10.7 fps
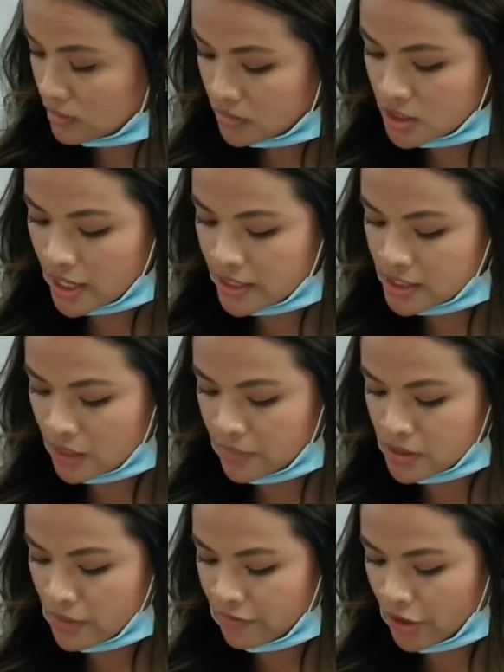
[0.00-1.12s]
Does seem is
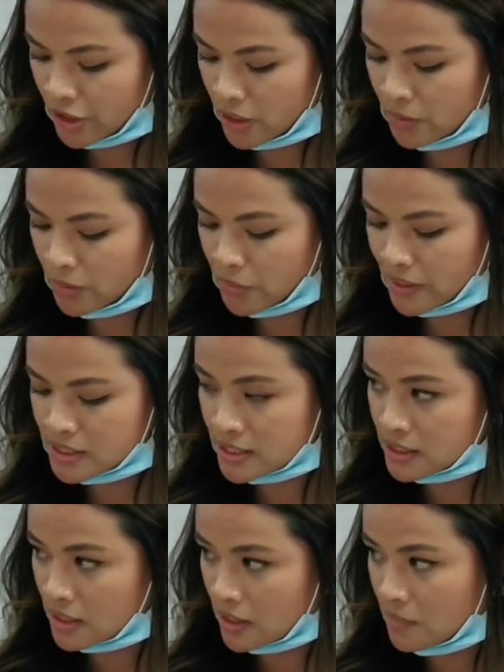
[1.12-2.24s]
my verb. Who or what does
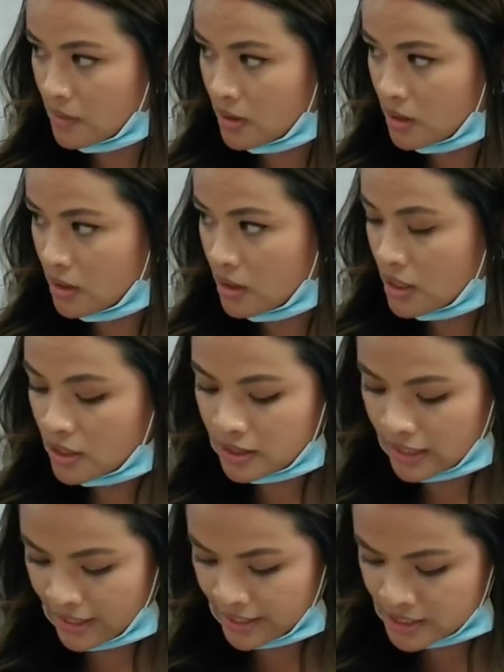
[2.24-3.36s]
seem?
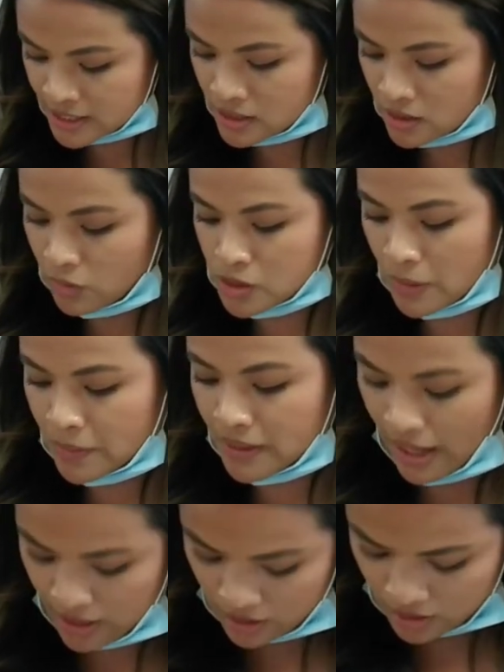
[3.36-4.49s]
This. What's my
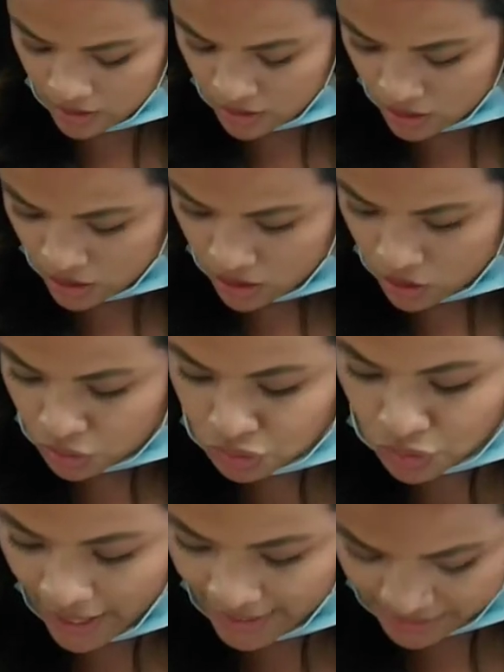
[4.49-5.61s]
PA?
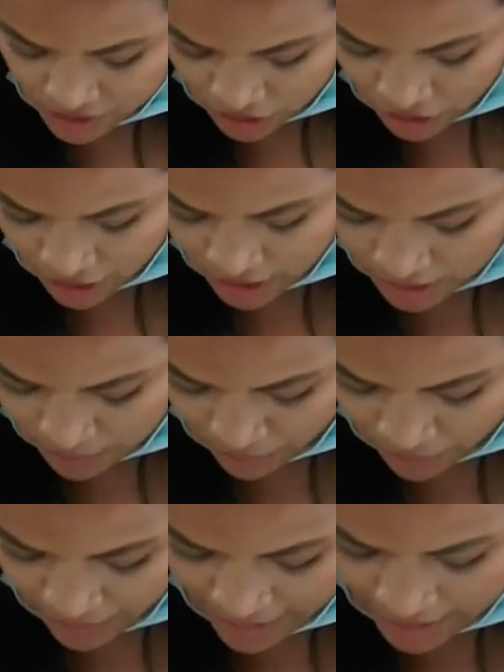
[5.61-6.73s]
Right. Good. Number
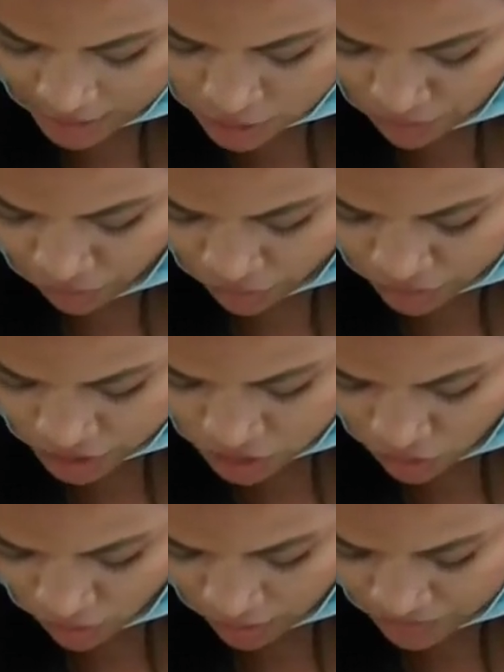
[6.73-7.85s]
8. Before the
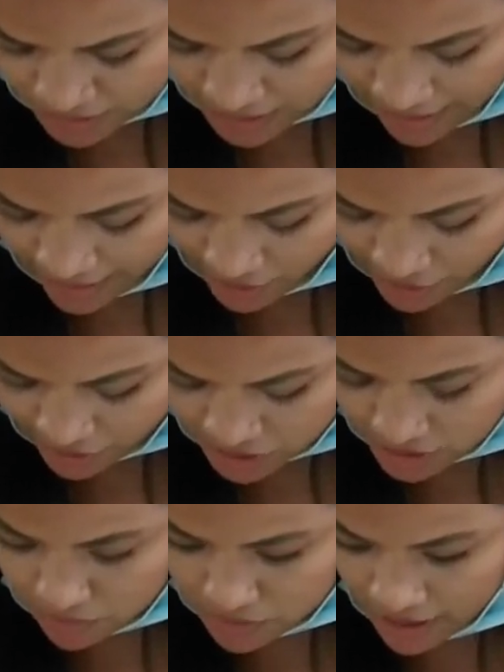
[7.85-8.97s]
storm, the air
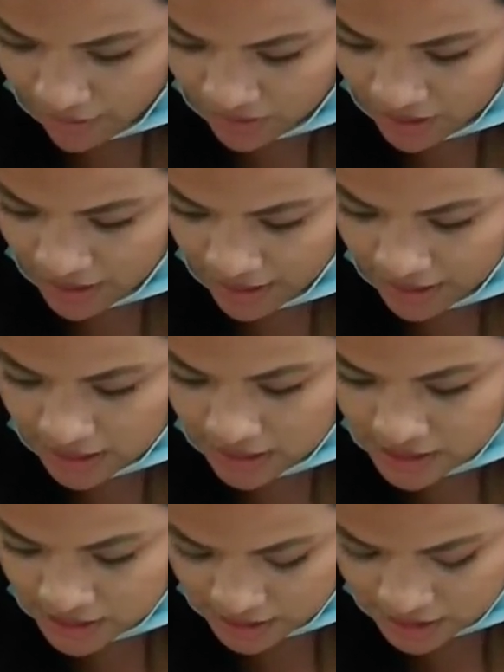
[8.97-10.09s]
seemed heavy and
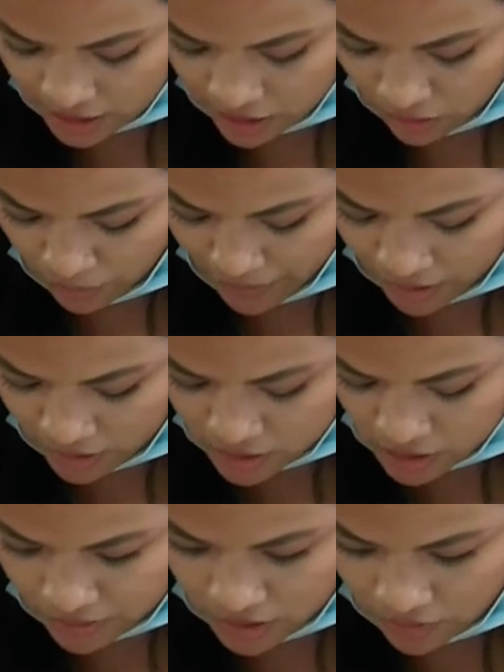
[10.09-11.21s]
still. Bella,
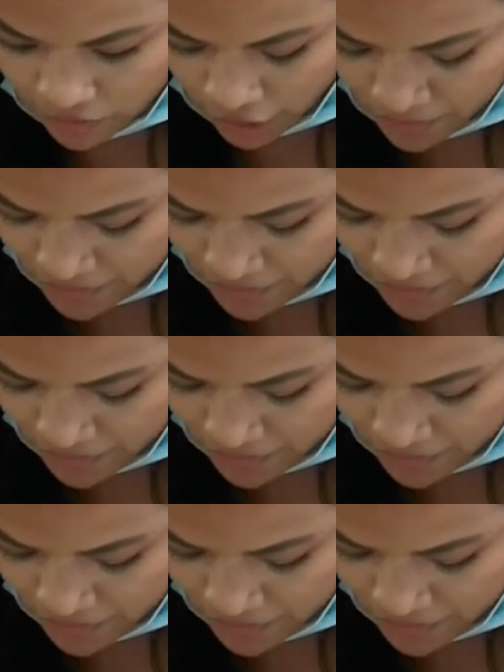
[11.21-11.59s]
subject and verb.